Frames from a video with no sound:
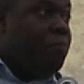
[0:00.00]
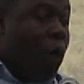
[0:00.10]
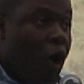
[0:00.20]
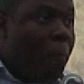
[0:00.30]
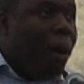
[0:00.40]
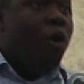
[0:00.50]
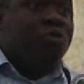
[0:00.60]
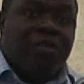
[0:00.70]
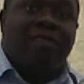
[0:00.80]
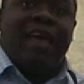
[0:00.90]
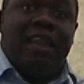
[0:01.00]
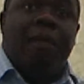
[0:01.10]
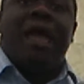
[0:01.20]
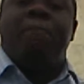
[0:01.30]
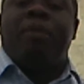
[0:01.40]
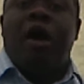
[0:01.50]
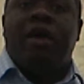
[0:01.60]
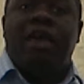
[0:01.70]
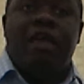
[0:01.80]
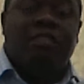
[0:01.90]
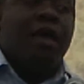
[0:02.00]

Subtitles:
is pollsters are telling the main parties